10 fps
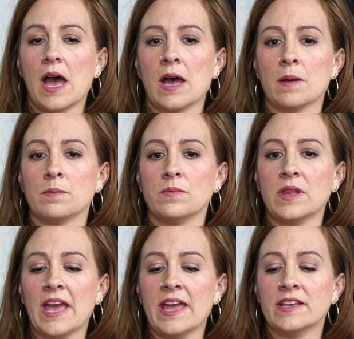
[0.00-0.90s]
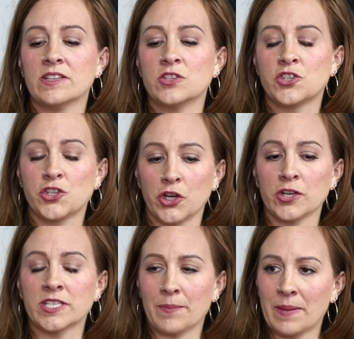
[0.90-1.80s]
Um, Sure,
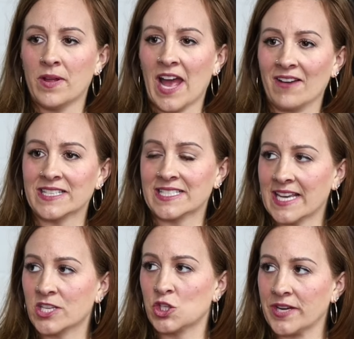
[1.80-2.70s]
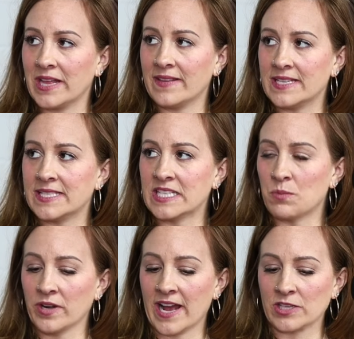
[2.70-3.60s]
some people have success treating these things
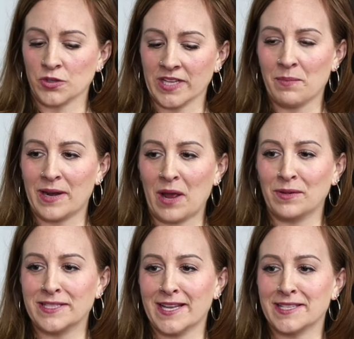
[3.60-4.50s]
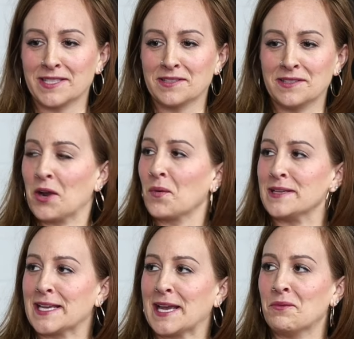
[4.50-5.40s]
more naturally, but I would say it's not always
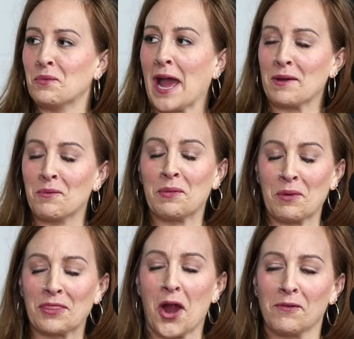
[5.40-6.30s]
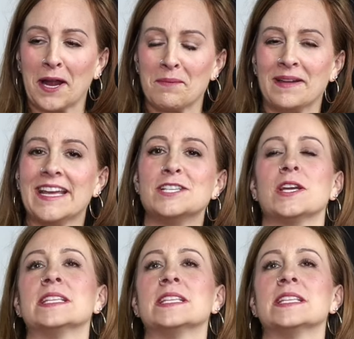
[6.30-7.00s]
like, like with, with our recommendations,